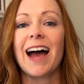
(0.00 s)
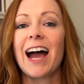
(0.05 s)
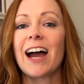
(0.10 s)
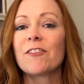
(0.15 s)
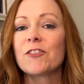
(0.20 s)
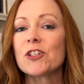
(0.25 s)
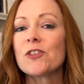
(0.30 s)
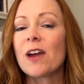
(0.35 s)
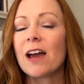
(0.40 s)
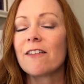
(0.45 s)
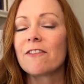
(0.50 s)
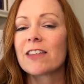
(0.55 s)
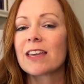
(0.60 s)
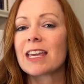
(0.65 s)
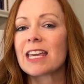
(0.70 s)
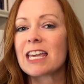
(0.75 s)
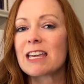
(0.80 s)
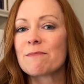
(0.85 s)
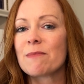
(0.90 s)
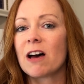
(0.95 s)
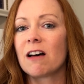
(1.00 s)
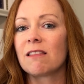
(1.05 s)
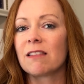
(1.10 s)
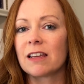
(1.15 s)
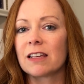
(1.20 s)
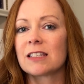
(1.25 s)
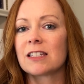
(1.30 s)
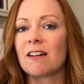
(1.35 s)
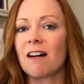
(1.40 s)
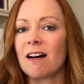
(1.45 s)
After you have the email
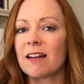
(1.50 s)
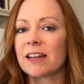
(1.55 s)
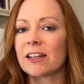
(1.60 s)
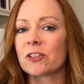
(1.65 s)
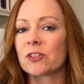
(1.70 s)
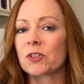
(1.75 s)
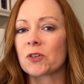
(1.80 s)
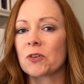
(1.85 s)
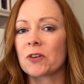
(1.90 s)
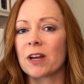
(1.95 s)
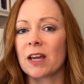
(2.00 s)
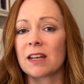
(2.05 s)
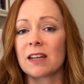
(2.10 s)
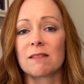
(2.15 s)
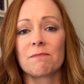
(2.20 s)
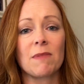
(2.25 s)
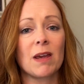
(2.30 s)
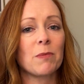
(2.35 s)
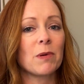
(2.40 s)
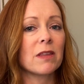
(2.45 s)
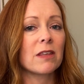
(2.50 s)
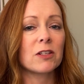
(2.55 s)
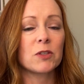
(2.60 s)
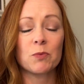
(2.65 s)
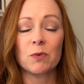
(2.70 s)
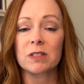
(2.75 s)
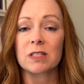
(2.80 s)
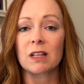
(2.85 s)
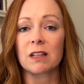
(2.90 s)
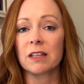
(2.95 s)
list audience created, maybe this
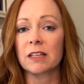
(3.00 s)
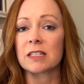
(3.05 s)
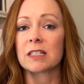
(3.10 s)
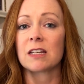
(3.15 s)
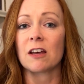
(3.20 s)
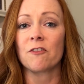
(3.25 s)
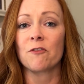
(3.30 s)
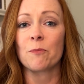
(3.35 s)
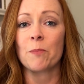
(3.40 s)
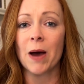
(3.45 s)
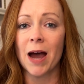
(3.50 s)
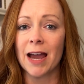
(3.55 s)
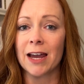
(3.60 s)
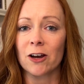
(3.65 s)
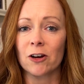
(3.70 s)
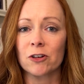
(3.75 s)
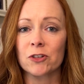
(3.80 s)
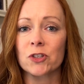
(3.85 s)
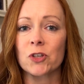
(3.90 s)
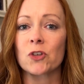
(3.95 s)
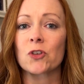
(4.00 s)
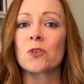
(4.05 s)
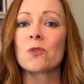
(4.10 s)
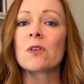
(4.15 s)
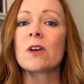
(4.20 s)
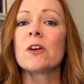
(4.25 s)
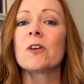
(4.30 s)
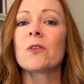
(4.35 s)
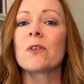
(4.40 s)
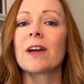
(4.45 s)
was a list of buyers, you
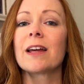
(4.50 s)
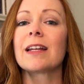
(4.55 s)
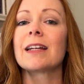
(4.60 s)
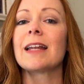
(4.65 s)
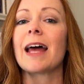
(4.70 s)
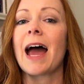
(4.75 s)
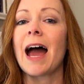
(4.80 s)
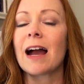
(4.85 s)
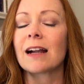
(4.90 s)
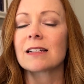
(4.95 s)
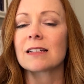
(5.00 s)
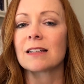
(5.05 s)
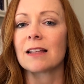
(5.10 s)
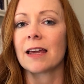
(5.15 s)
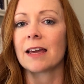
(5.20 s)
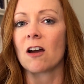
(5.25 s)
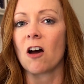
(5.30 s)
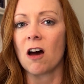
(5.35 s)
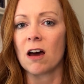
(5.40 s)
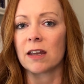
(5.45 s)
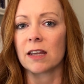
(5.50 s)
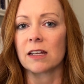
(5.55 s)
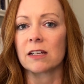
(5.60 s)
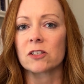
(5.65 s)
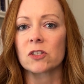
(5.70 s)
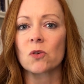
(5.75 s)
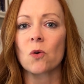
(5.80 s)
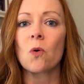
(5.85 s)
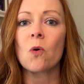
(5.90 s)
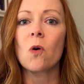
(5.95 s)
can create an act-alike
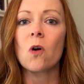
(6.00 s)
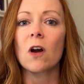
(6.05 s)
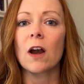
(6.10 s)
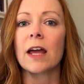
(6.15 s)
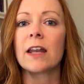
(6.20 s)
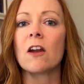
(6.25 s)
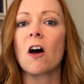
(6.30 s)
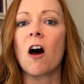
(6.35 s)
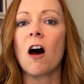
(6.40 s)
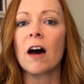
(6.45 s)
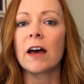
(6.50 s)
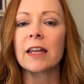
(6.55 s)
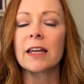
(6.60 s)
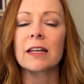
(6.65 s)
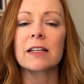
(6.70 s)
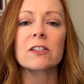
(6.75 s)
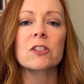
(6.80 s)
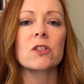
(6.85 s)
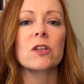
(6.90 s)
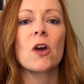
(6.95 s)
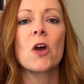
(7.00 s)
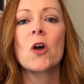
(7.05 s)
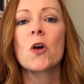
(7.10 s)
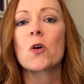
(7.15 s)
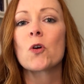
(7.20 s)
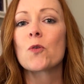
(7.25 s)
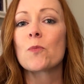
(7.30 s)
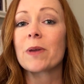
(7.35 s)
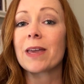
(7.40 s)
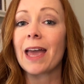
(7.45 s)
audience, or an audience
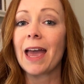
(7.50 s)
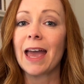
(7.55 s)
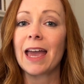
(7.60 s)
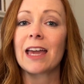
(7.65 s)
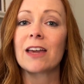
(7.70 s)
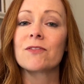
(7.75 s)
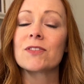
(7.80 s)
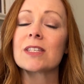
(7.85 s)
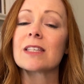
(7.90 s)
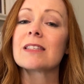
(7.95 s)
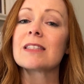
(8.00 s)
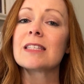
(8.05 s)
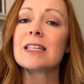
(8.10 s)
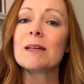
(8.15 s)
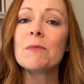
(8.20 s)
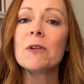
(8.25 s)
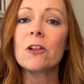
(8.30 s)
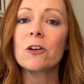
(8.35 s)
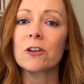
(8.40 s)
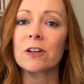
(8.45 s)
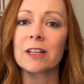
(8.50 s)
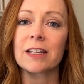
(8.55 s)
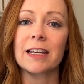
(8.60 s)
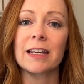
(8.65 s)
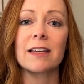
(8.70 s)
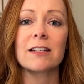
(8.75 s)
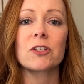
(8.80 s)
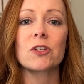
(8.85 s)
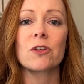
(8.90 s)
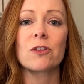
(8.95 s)
who behaves
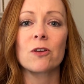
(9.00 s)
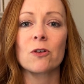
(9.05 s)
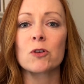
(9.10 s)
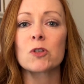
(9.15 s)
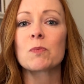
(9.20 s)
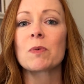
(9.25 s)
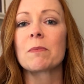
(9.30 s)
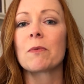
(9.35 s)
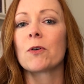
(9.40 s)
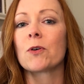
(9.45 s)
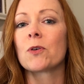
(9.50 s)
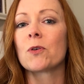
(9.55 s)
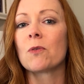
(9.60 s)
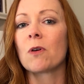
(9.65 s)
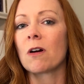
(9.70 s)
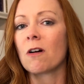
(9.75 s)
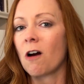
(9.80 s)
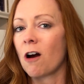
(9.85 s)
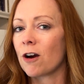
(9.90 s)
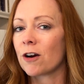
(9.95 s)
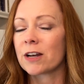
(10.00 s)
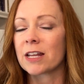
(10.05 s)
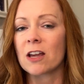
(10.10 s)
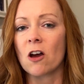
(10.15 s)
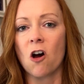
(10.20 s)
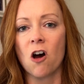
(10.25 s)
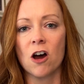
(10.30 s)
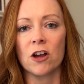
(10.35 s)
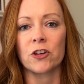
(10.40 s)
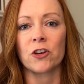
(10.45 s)
similarly to those people who are already
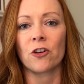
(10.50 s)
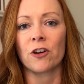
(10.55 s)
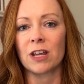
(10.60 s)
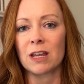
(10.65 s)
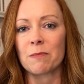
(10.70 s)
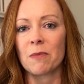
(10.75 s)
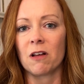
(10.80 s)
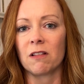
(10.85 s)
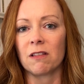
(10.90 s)
on your email